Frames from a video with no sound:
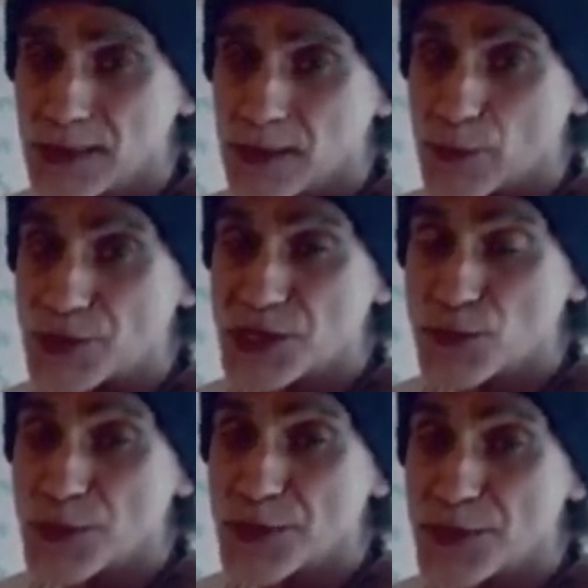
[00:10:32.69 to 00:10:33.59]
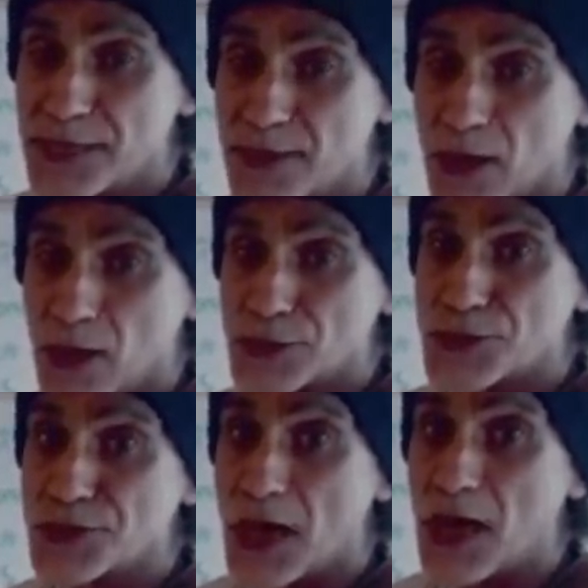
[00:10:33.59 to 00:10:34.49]
which is rooted in
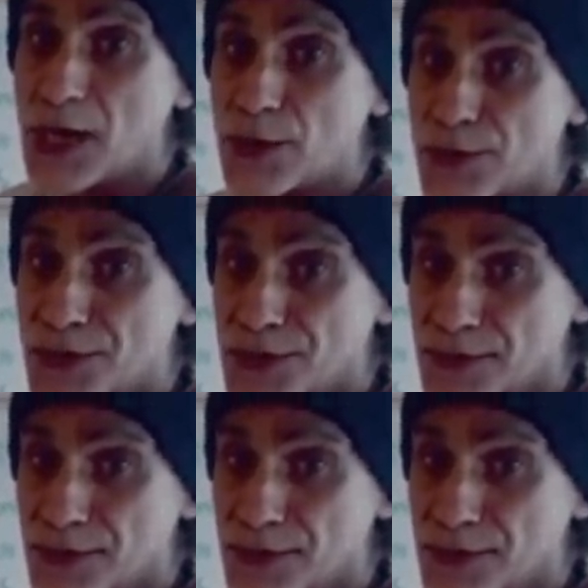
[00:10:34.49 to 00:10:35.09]
Osiris,